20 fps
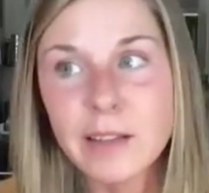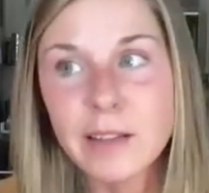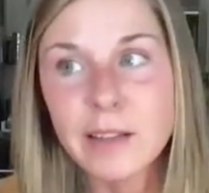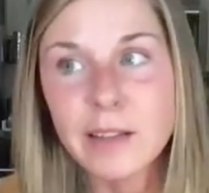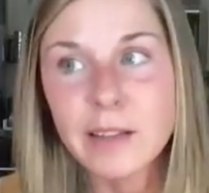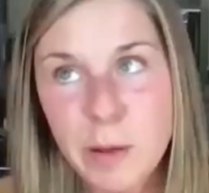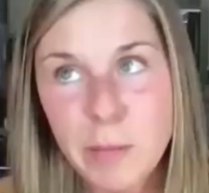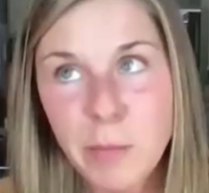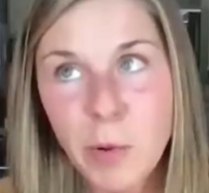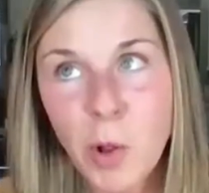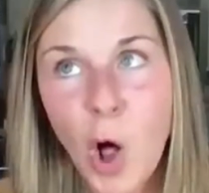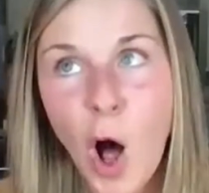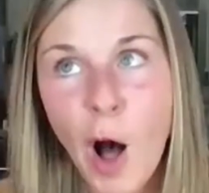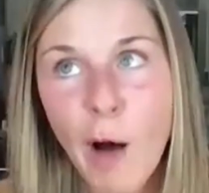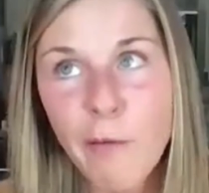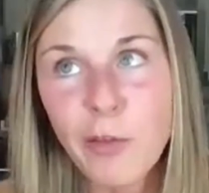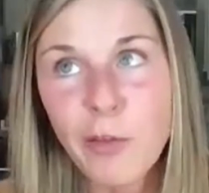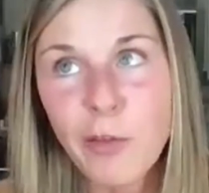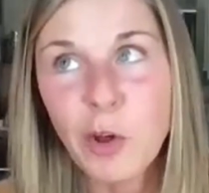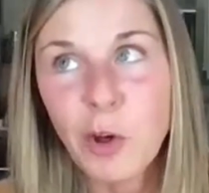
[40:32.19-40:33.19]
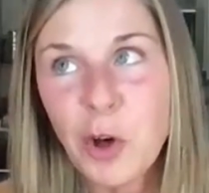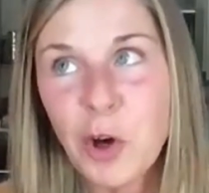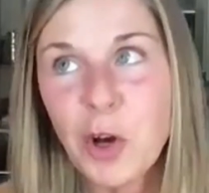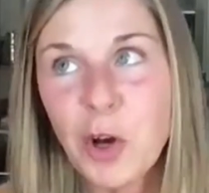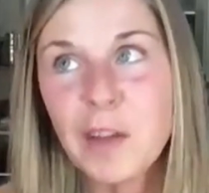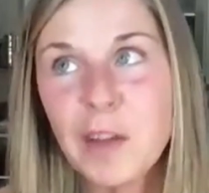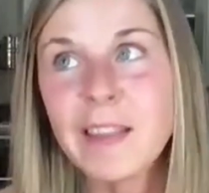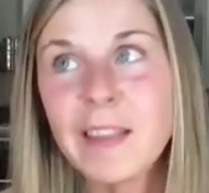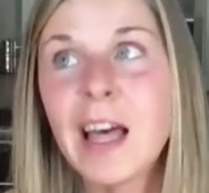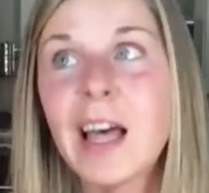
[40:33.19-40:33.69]
those people off the
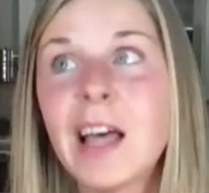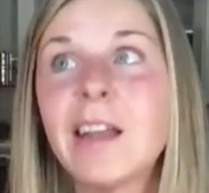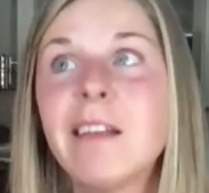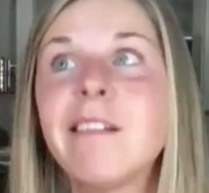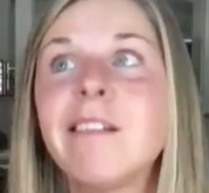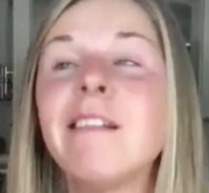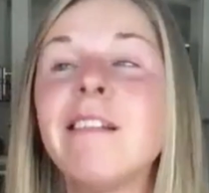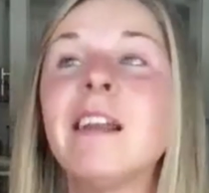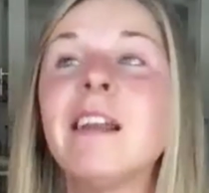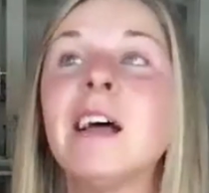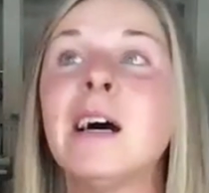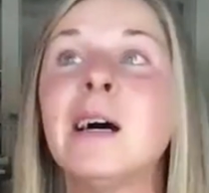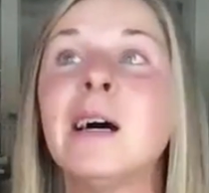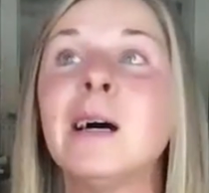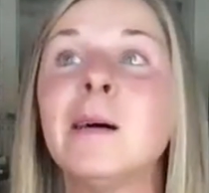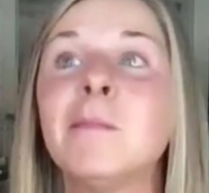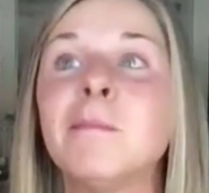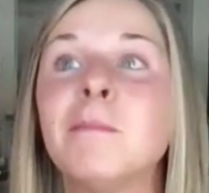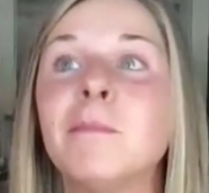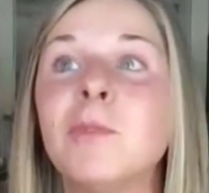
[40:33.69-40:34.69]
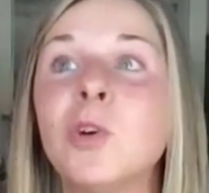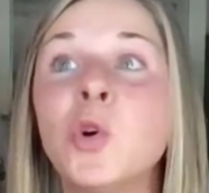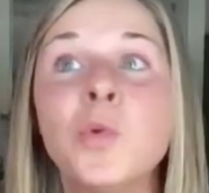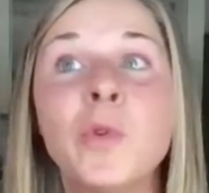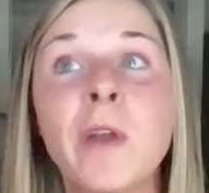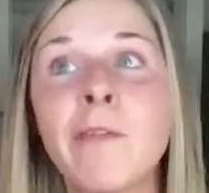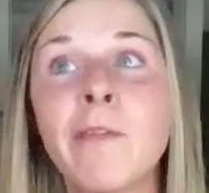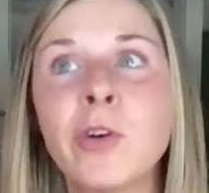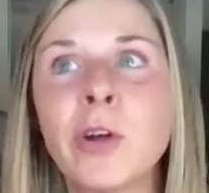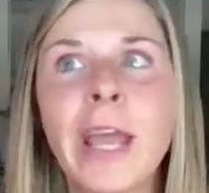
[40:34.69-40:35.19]
hook that,
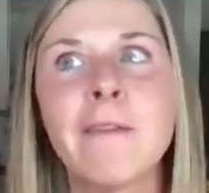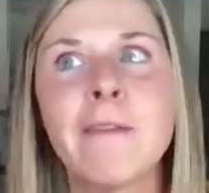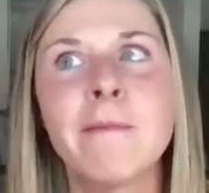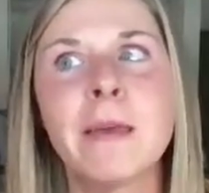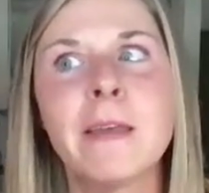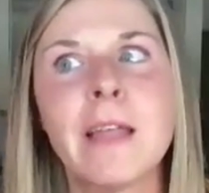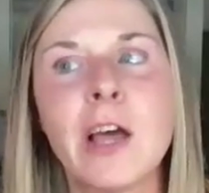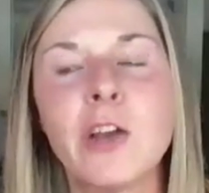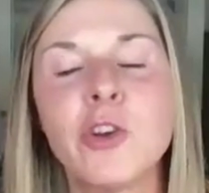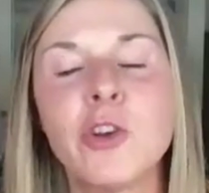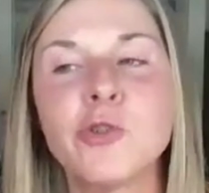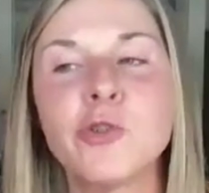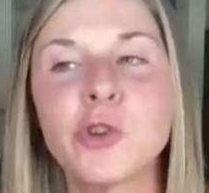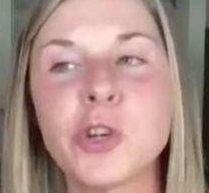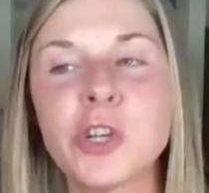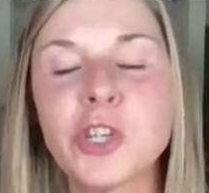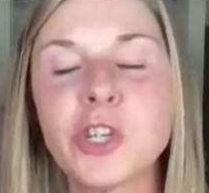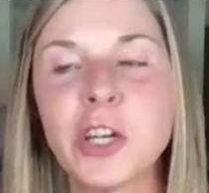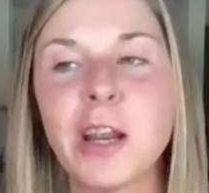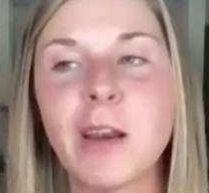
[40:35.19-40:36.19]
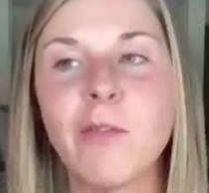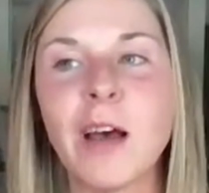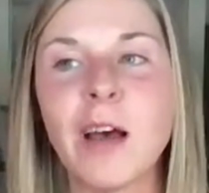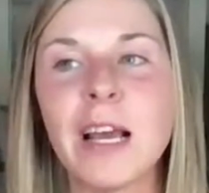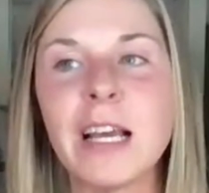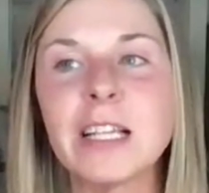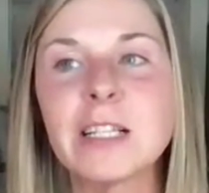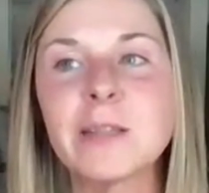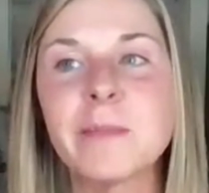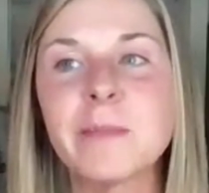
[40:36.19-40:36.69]
who never gave me that nutrition
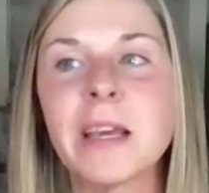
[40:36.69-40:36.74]
advice,